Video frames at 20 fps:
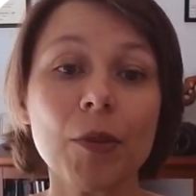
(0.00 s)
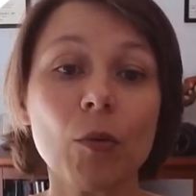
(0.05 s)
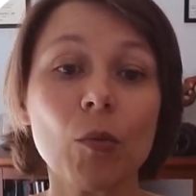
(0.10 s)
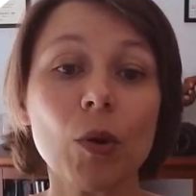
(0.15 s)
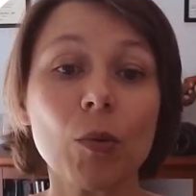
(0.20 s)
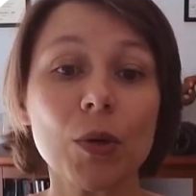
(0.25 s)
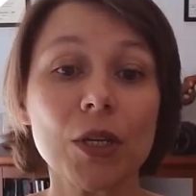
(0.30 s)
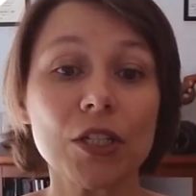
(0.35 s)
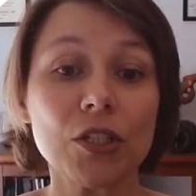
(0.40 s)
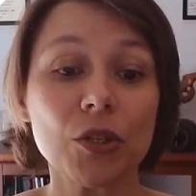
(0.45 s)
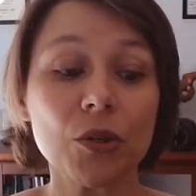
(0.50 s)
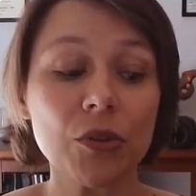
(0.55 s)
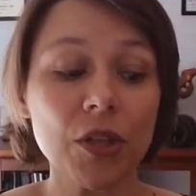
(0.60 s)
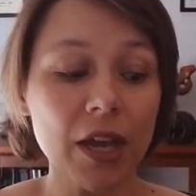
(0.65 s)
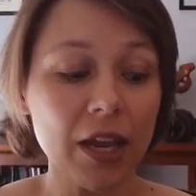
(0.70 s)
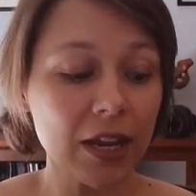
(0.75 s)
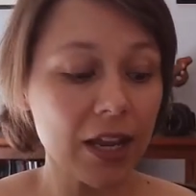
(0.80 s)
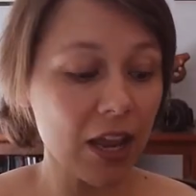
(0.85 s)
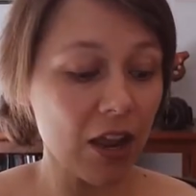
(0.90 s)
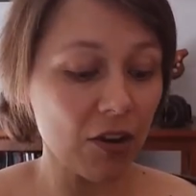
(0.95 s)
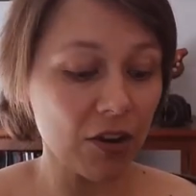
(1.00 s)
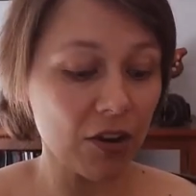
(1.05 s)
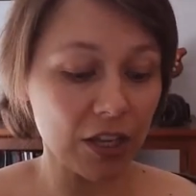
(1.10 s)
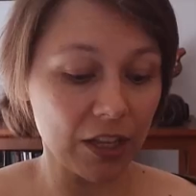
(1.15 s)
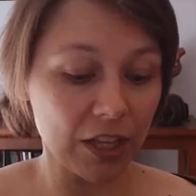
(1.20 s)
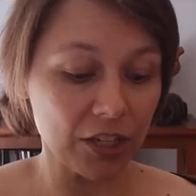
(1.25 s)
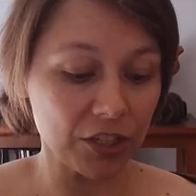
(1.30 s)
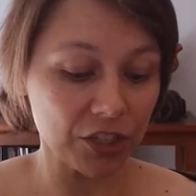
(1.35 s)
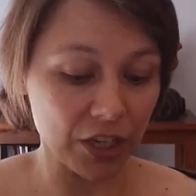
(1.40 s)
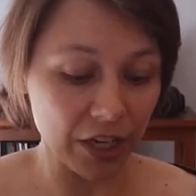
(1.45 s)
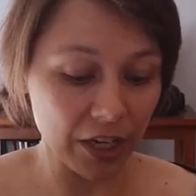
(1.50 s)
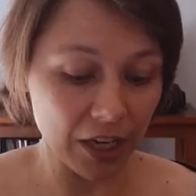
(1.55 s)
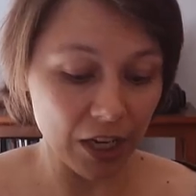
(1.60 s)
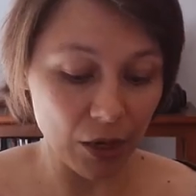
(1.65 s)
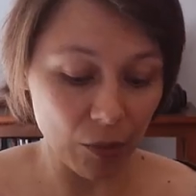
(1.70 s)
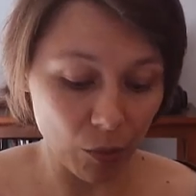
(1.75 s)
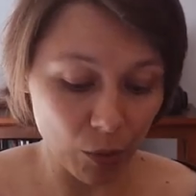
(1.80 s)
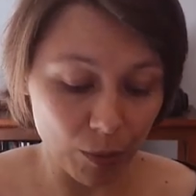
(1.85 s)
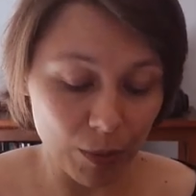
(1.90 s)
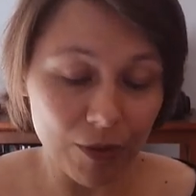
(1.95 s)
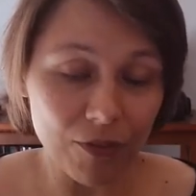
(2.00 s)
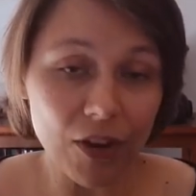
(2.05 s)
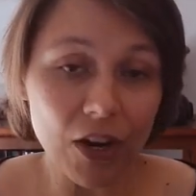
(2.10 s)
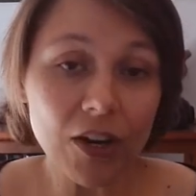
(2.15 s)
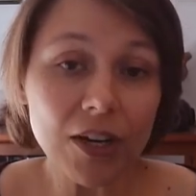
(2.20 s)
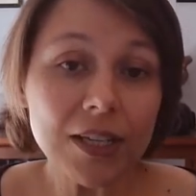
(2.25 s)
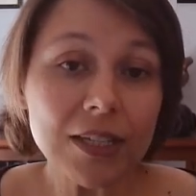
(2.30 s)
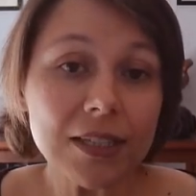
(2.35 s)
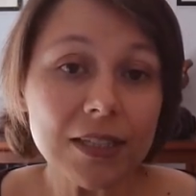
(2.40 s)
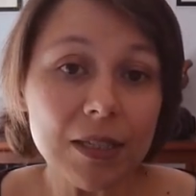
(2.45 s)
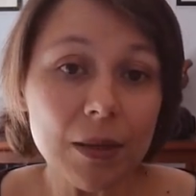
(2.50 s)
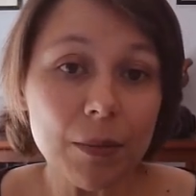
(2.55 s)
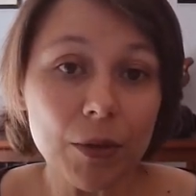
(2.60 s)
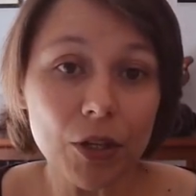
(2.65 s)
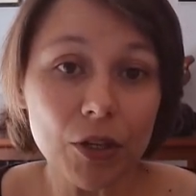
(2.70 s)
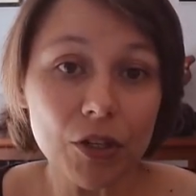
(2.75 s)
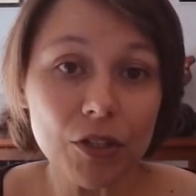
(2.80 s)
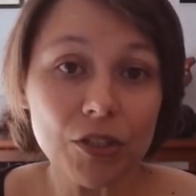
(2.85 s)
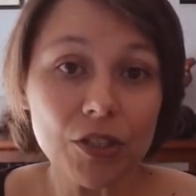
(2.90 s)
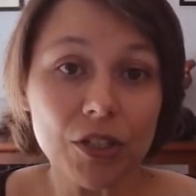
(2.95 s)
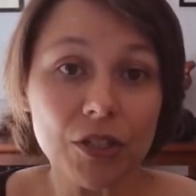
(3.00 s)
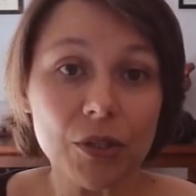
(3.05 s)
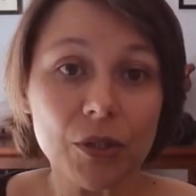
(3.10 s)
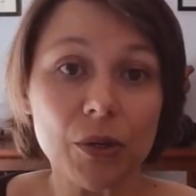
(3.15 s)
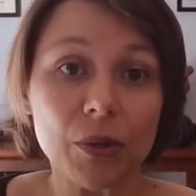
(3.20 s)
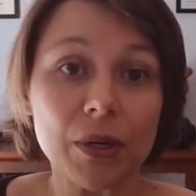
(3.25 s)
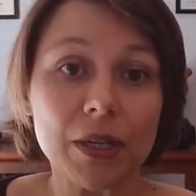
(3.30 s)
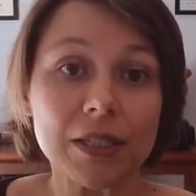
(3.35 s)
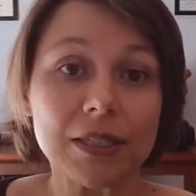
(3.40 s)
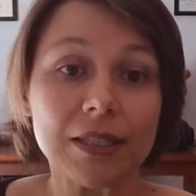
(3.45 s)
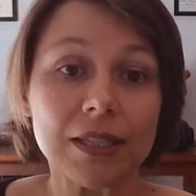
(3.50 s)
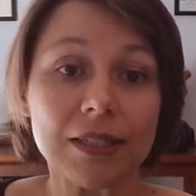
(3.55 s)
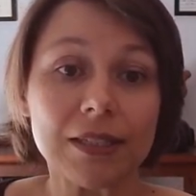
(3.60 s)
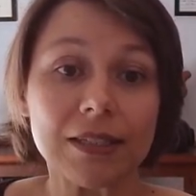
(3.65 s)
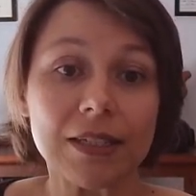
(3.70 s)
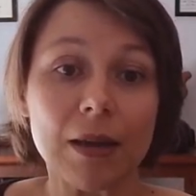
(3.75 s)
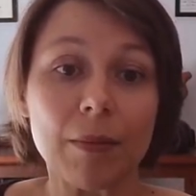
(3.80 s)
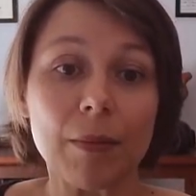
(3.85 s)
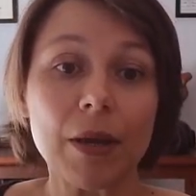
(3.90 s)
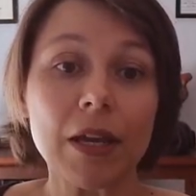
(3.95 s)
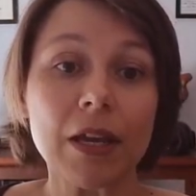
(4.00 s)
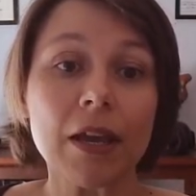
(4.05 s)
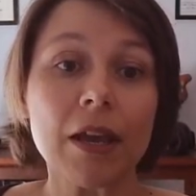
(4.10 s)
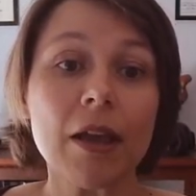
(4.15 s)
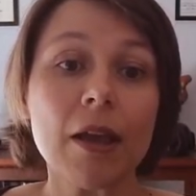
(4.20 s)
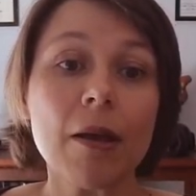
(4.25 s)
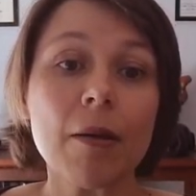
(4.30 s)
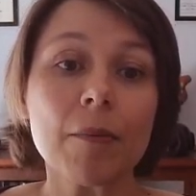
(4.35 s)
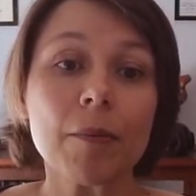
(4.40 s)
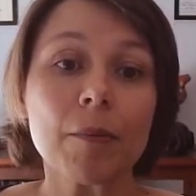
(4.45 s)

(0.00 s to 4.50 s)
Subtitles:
When we do that calculation, it will be very similar to systemic.